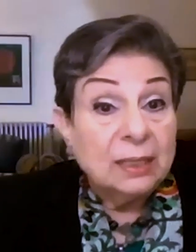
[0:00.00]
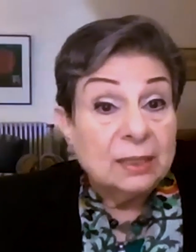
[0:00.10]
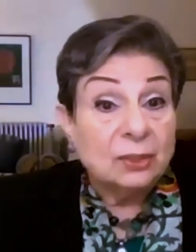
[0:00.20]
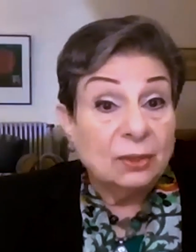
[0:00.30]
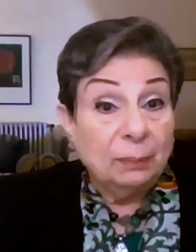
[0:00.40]

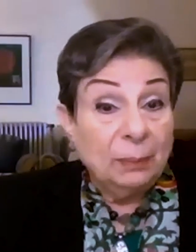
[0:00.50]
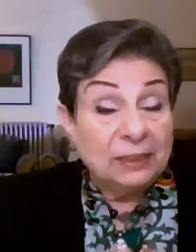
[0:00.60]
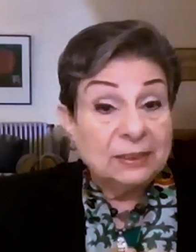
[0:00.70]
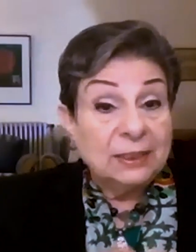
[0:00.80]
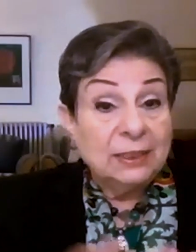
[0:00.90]
So the
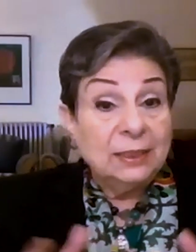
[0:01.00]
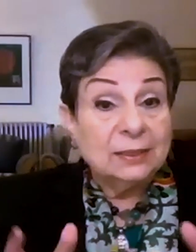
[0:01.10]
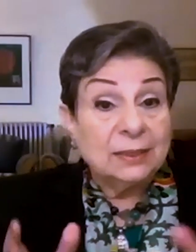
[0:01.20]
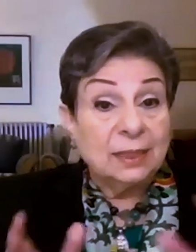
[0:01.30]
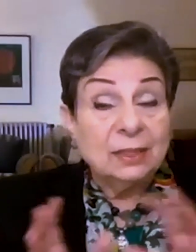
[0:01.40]

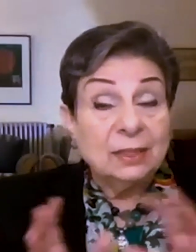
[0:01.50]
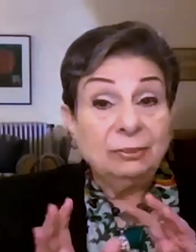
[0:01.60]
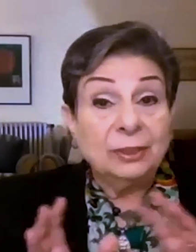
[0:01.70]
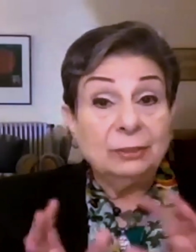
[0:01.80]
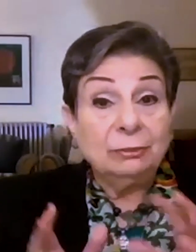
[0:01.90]
Palestinians are
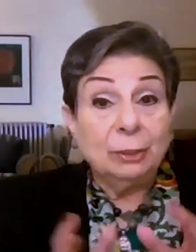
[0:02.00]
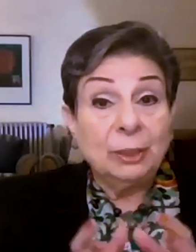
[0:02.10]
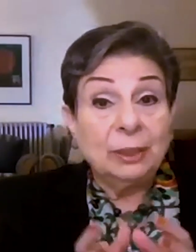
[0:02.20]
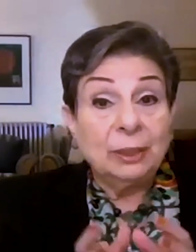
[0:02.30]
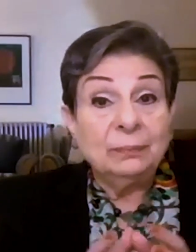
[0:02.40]
suffering
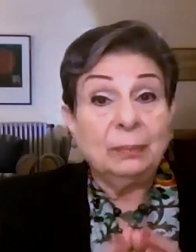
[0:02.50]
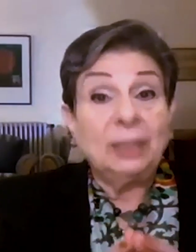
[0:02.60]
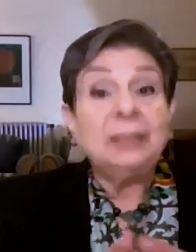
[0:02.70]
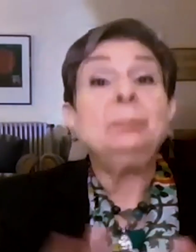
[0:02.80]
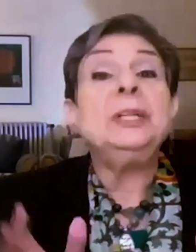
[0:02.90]
from a
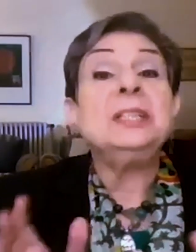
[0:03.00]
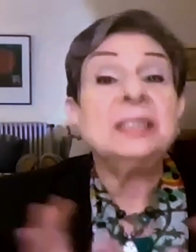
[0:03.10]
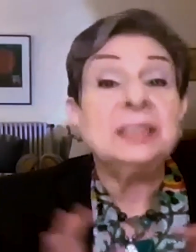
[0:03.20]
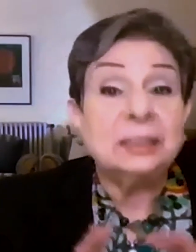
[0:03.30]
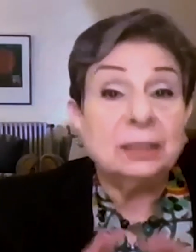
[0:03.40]

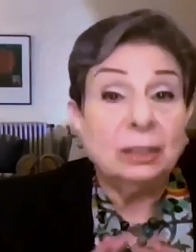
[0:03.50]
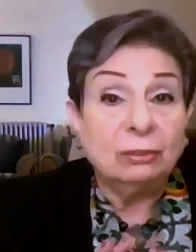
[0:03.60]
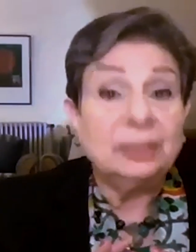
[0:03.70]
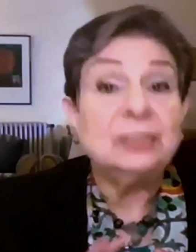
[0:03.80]
multiplicity of